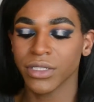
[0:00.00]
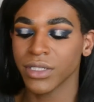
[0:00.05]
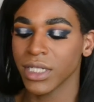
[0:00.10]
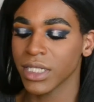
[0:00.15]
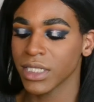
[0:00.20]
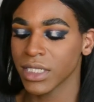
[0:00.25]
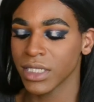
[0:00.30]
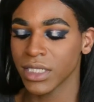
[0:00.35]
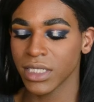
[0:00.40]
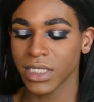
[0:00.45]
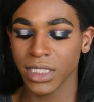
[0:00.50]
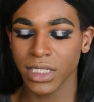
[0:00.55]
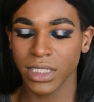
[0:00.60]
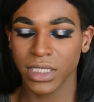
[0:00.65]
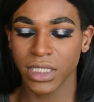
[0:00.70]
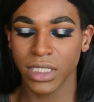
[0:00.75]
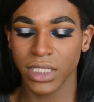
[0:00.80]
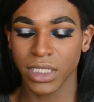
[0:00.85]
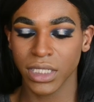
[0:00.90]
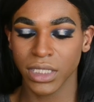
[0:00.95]
As you guys can
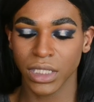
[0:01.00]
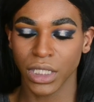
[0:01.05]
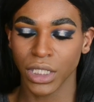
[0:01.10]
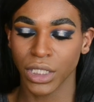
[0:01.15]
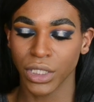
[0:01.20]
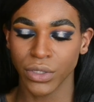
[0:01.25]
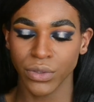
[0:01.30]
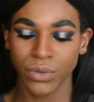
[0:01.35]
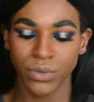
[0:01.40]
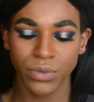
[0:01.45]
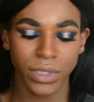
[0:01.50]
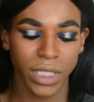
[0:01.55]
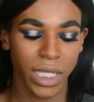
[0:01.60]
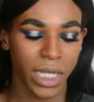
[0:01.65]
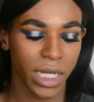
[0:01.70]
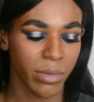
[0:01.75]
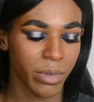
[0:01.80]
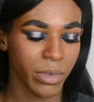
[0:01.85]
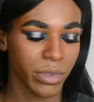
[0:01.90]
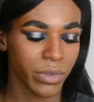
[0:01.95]
see, she is used
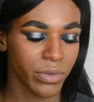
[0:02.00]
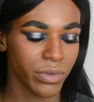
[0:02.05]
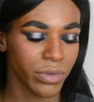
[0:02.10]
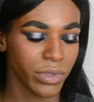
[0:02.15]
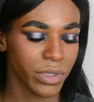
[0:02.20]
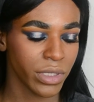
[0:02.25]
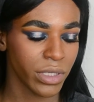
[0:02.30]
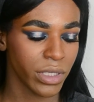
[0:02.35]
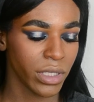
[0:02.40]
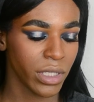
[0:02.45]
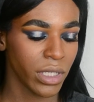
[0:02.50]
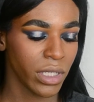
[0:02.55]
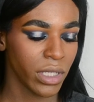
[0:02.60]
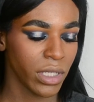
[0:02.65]
and abused.